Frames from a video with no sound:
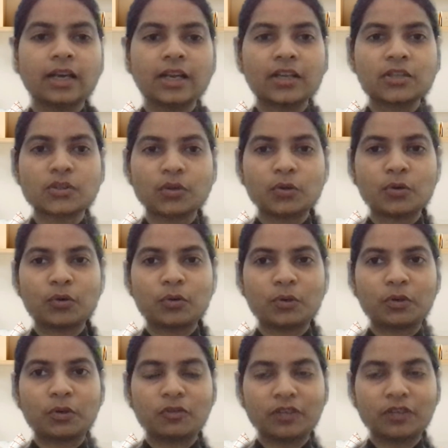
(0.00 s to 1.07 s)

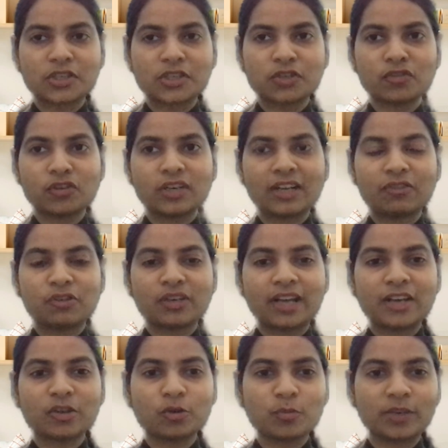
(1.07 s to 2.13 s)
So first of all, I would
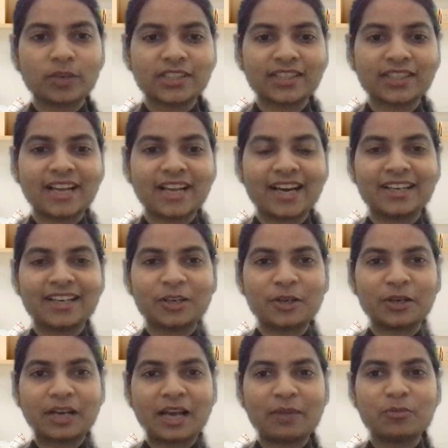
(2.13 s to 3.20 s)
like to mention that
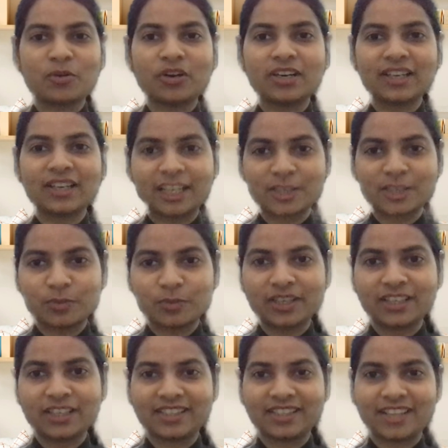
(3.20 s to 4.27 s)
I'm not an
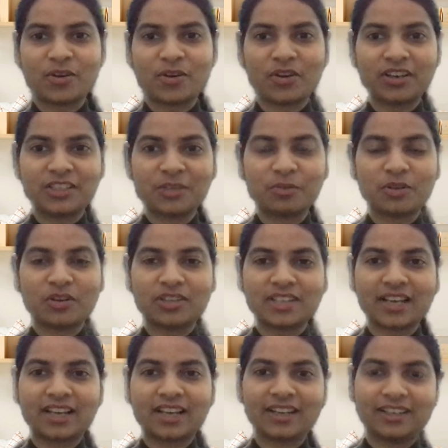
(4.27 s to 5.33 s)
expert in psychology because
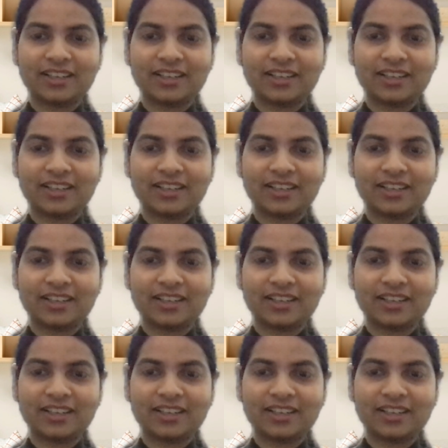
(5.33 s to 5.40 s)
I